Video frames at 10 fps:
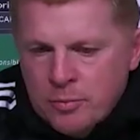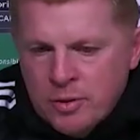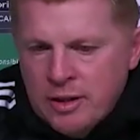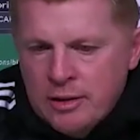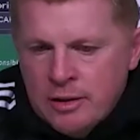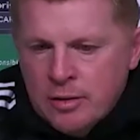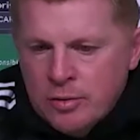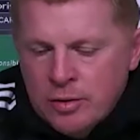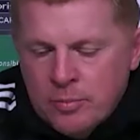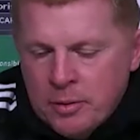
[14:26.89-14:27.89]
We need to go
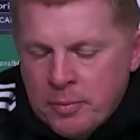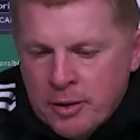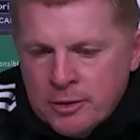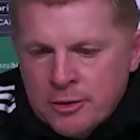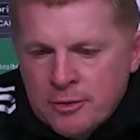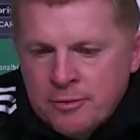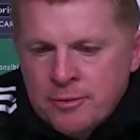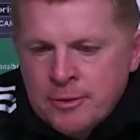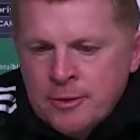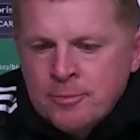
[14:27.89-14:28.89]
there, be positive,
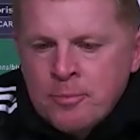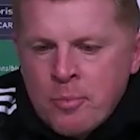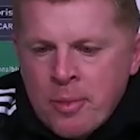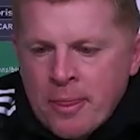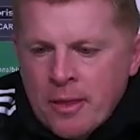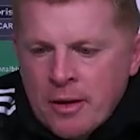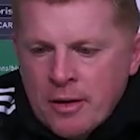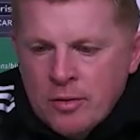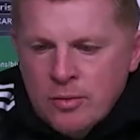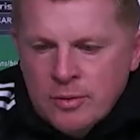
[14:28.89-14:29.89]
you
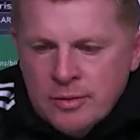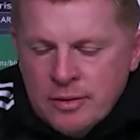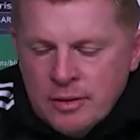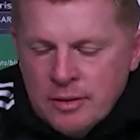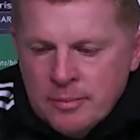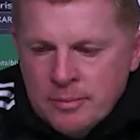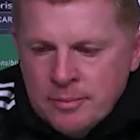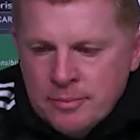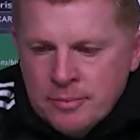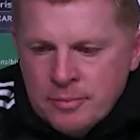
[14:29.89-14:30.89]
know, and um,
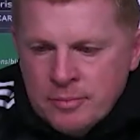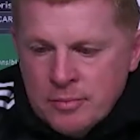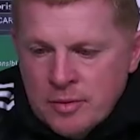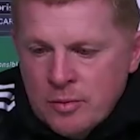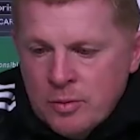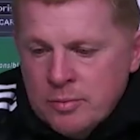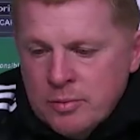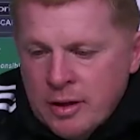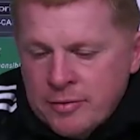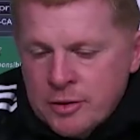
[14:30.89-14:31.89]
they will will
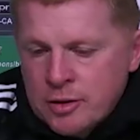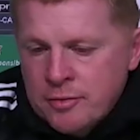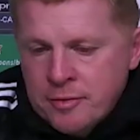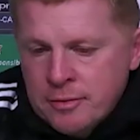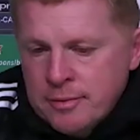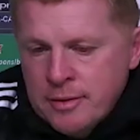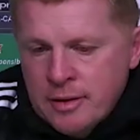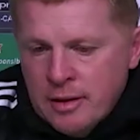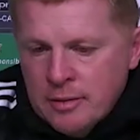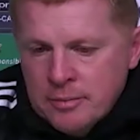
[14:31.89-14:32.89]
have to suffer in the
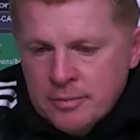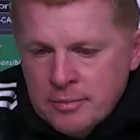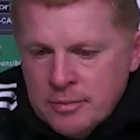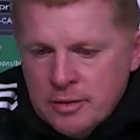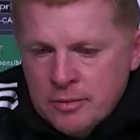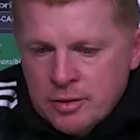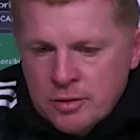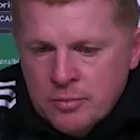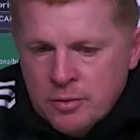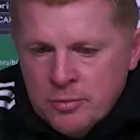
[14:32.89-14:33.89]
game, you know, in some
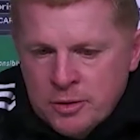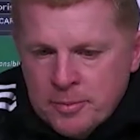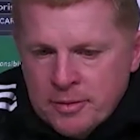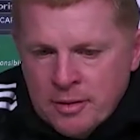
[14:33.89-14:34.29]
moments, but